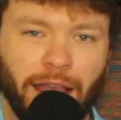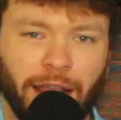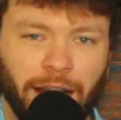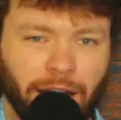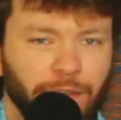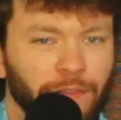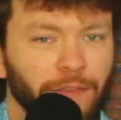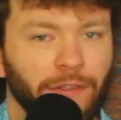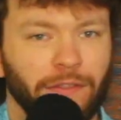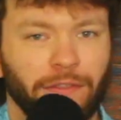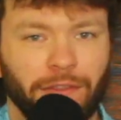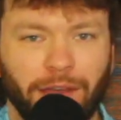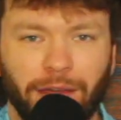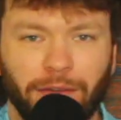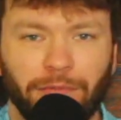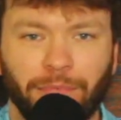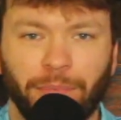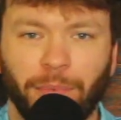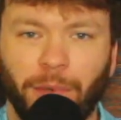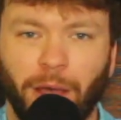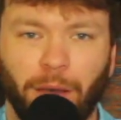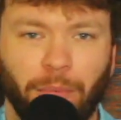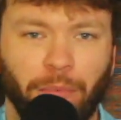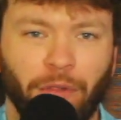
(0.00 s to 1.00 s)
And I think
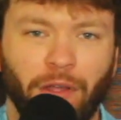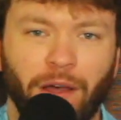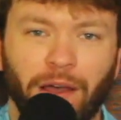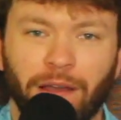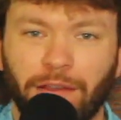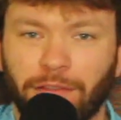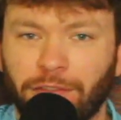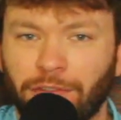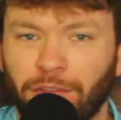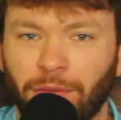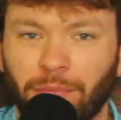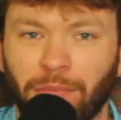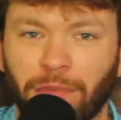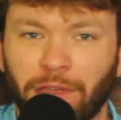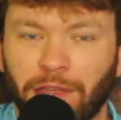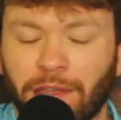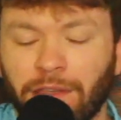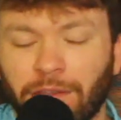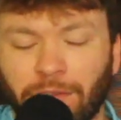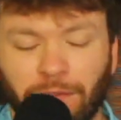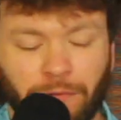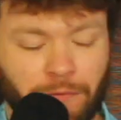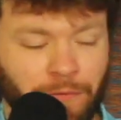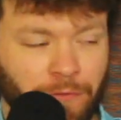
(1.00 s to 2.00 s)
that applies to
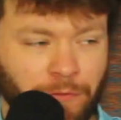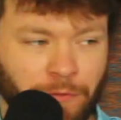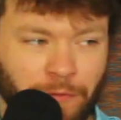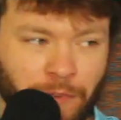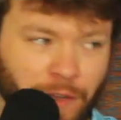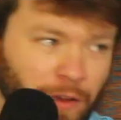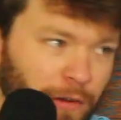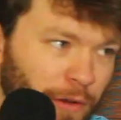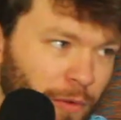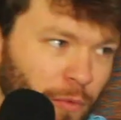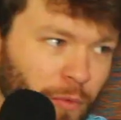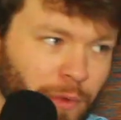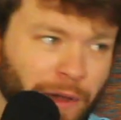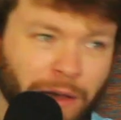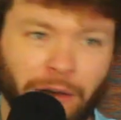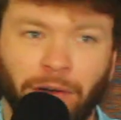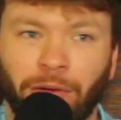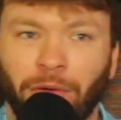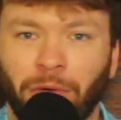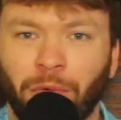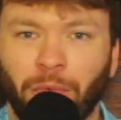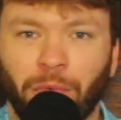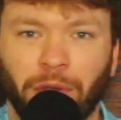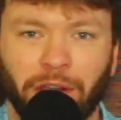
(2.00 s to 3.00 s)
me very
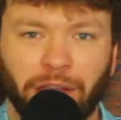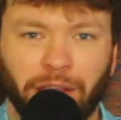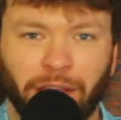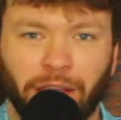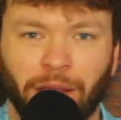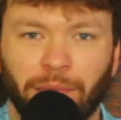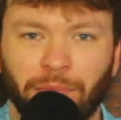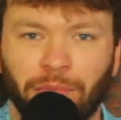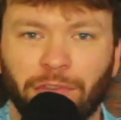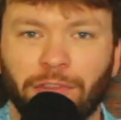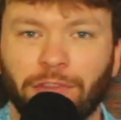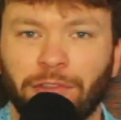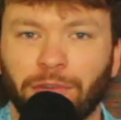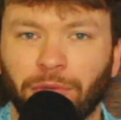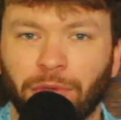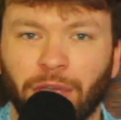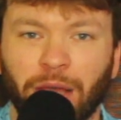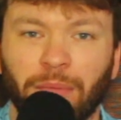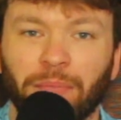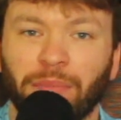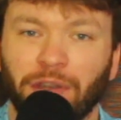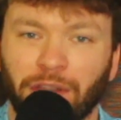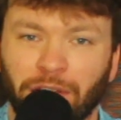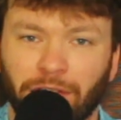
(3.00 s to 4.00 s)
well when it comes to
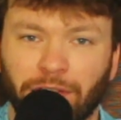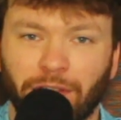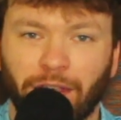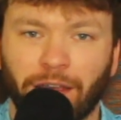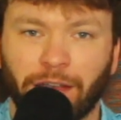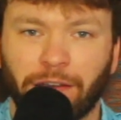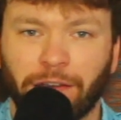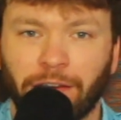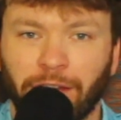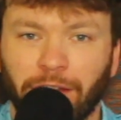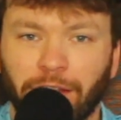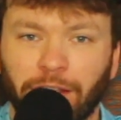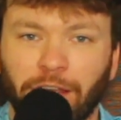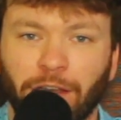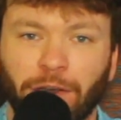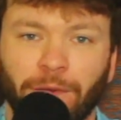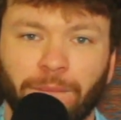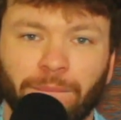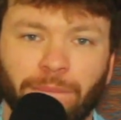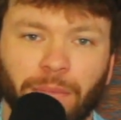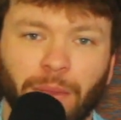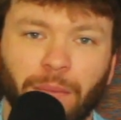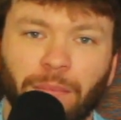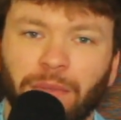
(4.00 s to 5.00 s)
companies like
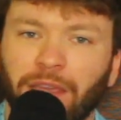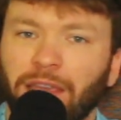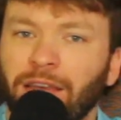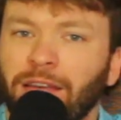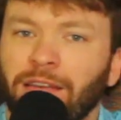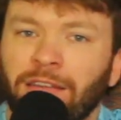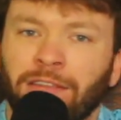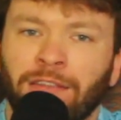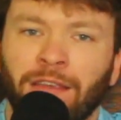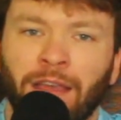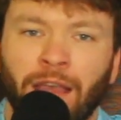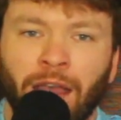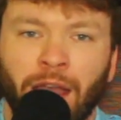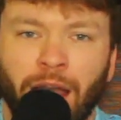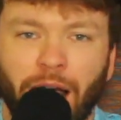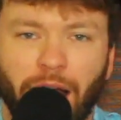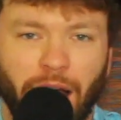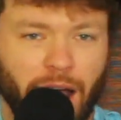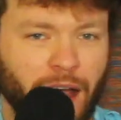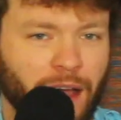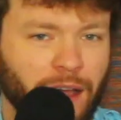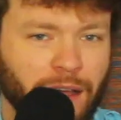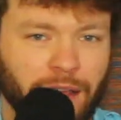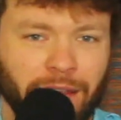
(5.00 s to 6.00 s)
Nio, because
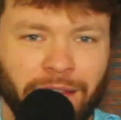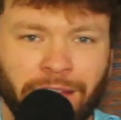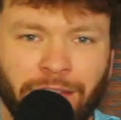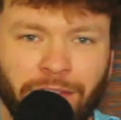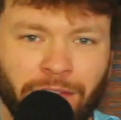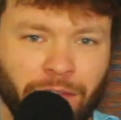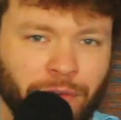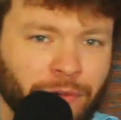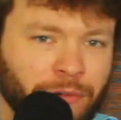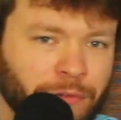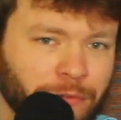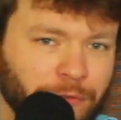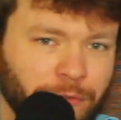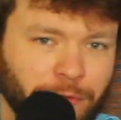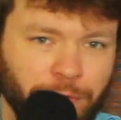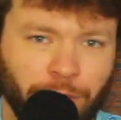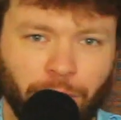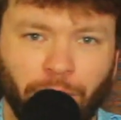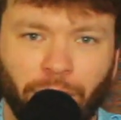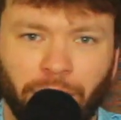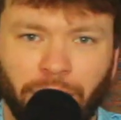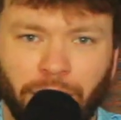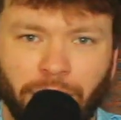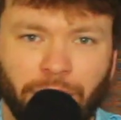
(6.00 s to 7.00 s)
I don't
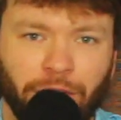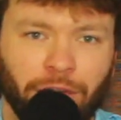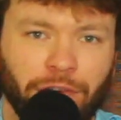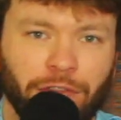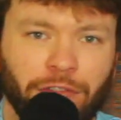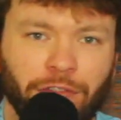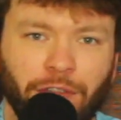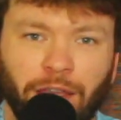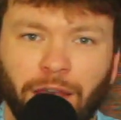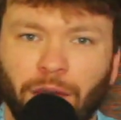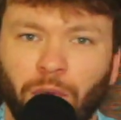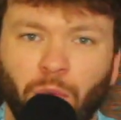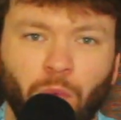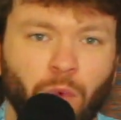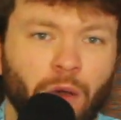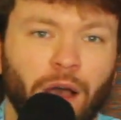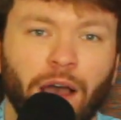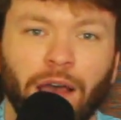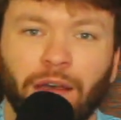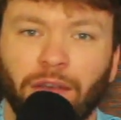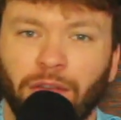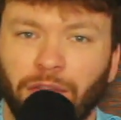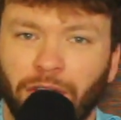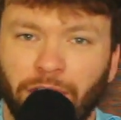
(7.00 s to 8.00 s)
fully understand
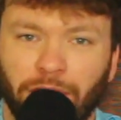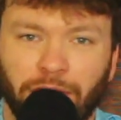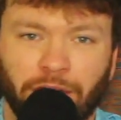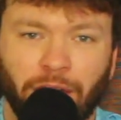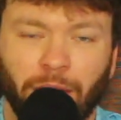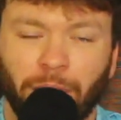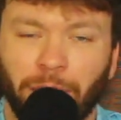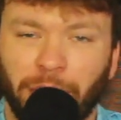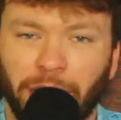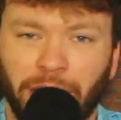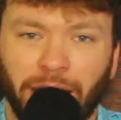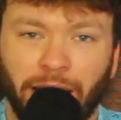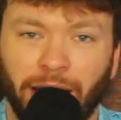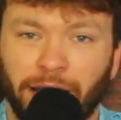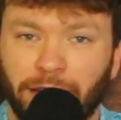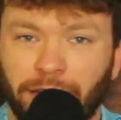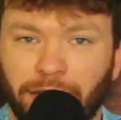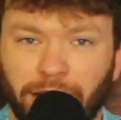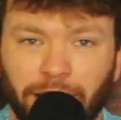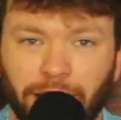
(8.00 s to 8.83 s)
why this company has